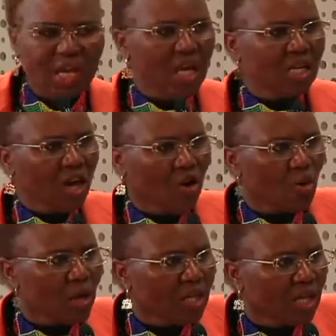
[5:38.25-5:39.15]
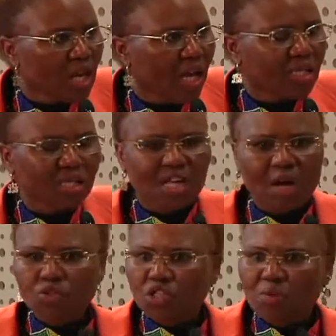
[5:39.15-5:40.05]
area or whether they are in the
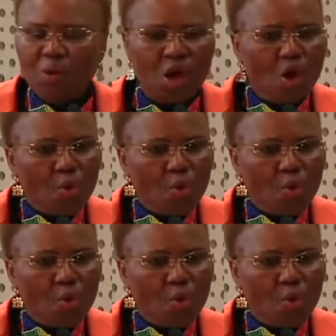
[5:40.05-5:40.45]
township,